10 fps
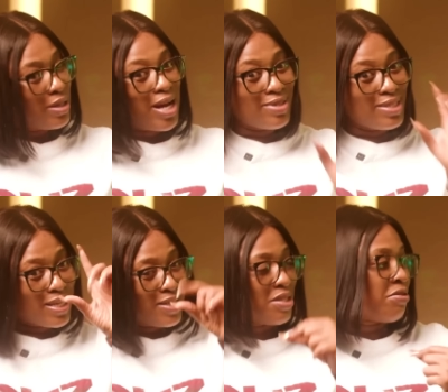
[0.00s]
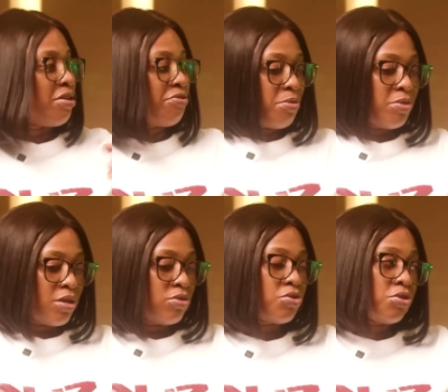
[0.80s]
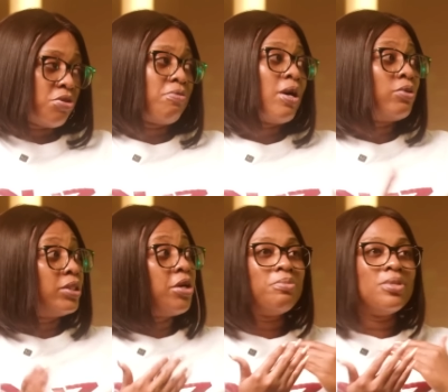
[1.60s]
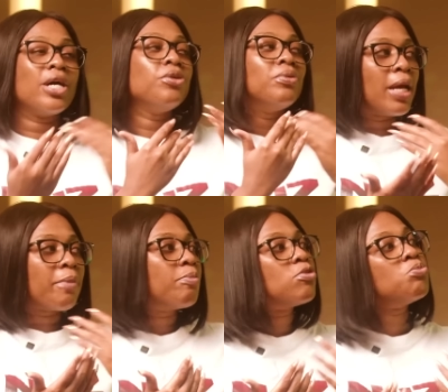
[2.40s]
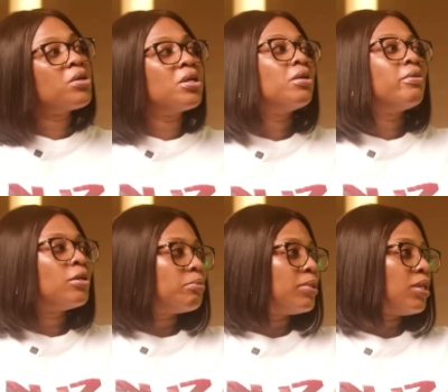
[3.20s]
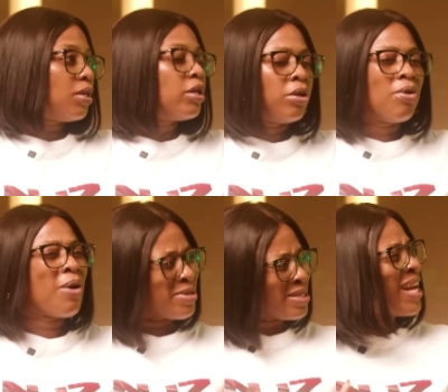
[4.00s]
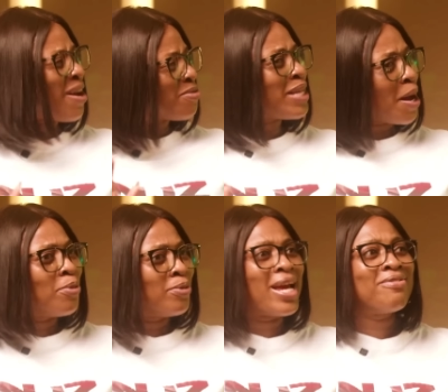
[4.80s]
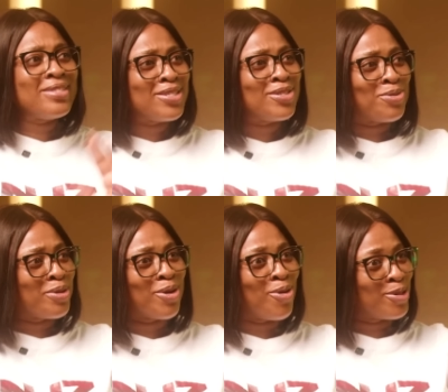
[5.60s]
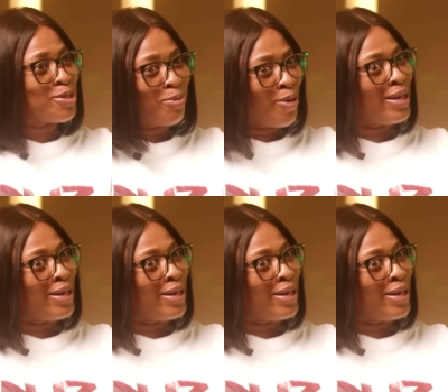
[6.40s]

I'll take the cigarette from you and throw it on me. I'll tell you, please, I don't like people smoking around me. You know, I was that bold. I even did it to a cult boy, and